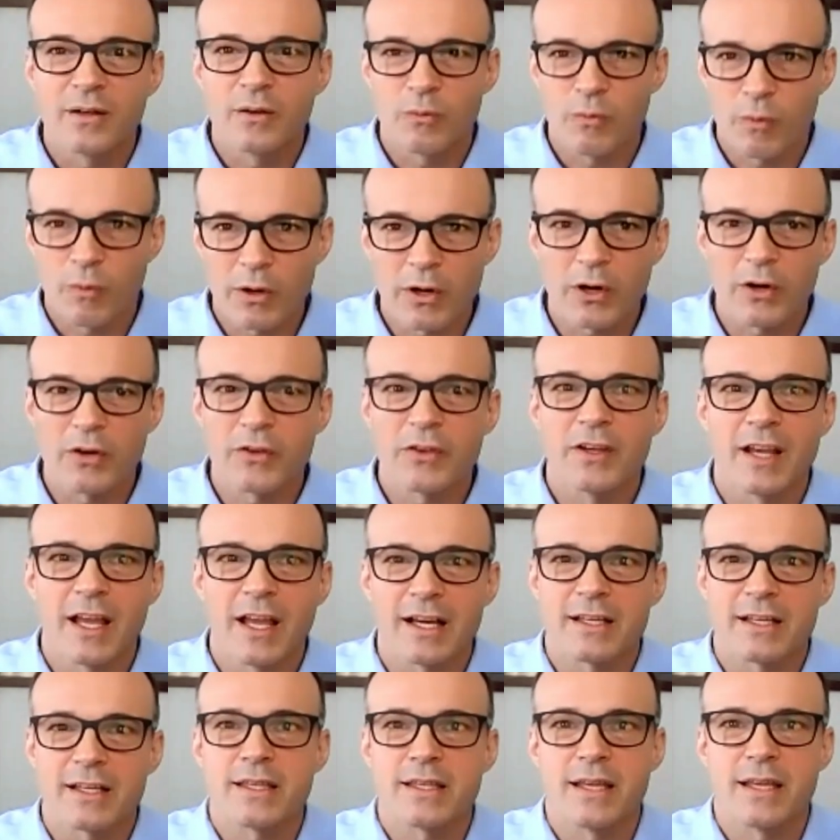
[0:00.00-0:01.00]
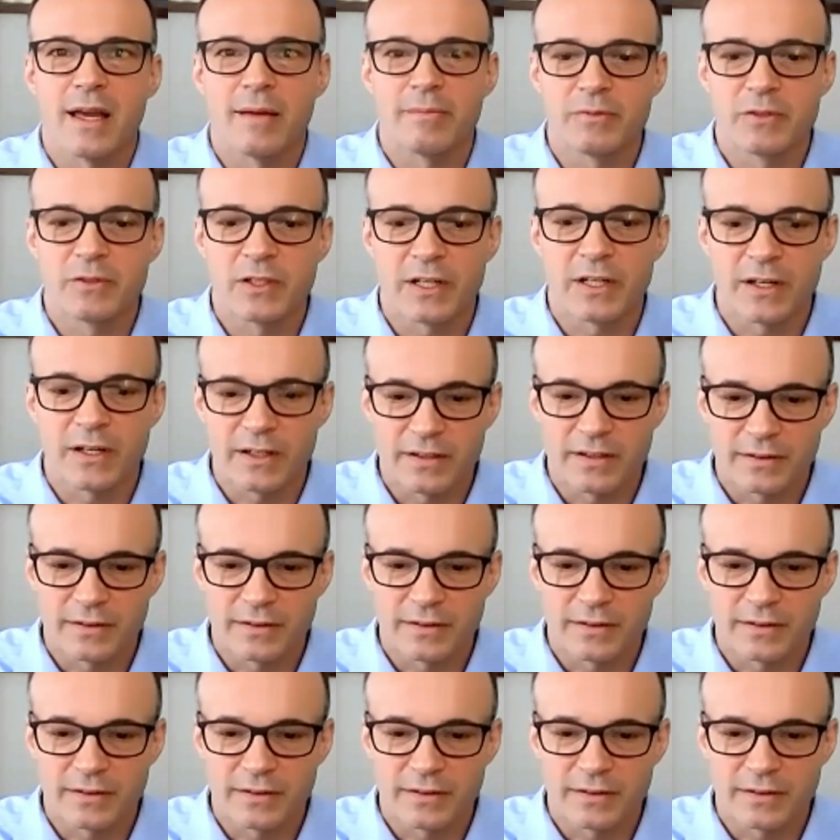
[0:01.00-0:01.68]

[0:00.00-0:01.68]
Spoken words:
what are the next steps here?